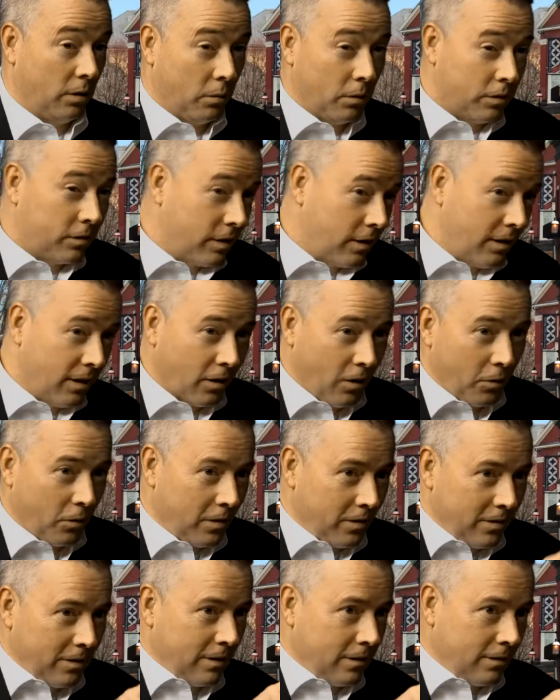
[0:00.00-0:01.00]
We're sitting there
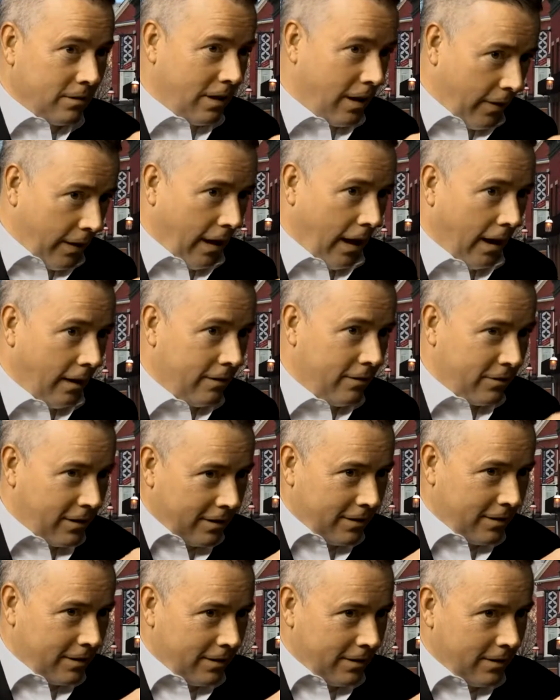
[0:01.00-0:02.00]
going, there they are.
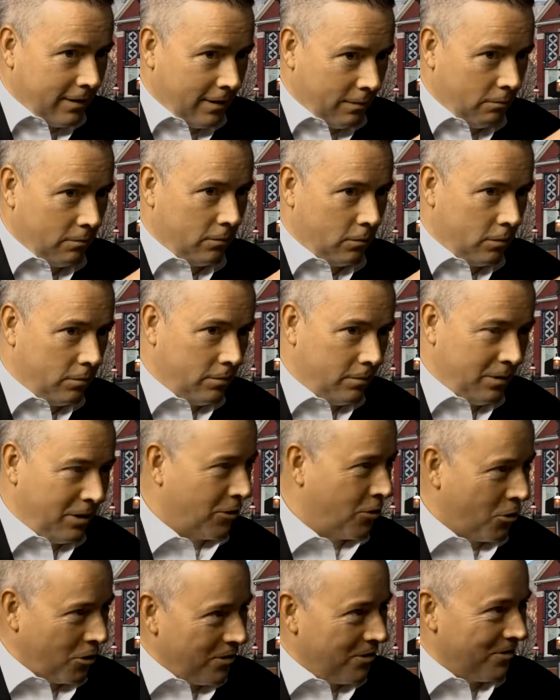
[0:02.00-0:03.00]
Yep. You
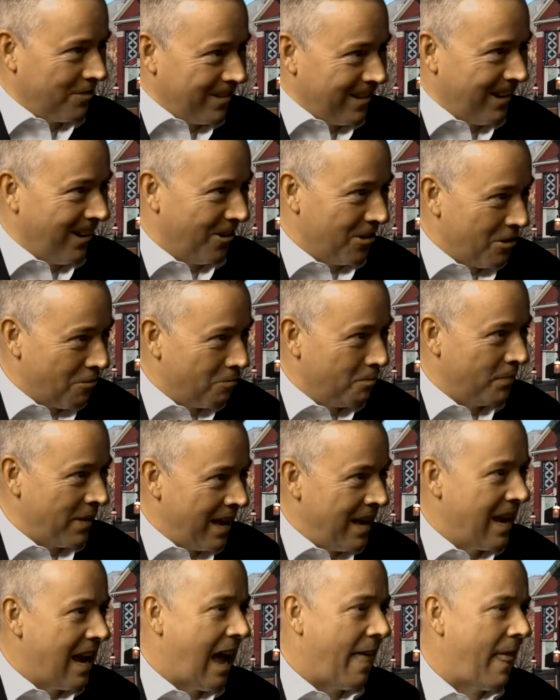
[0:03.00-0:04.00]
couldn't,
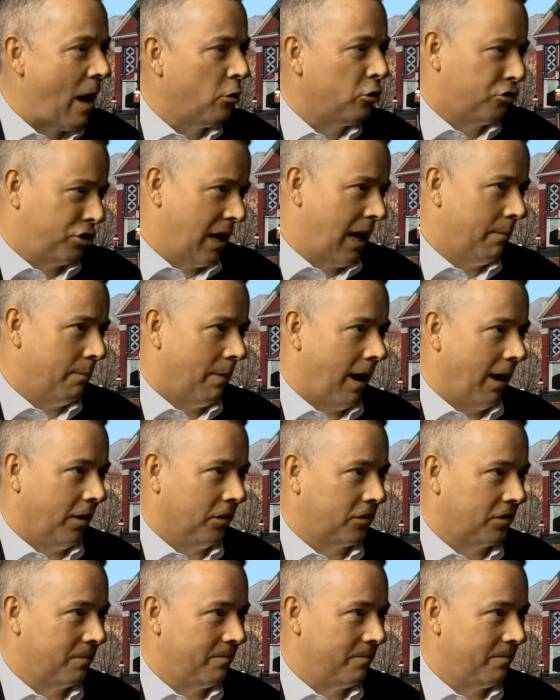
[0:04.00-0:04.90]
and that was 10 miles.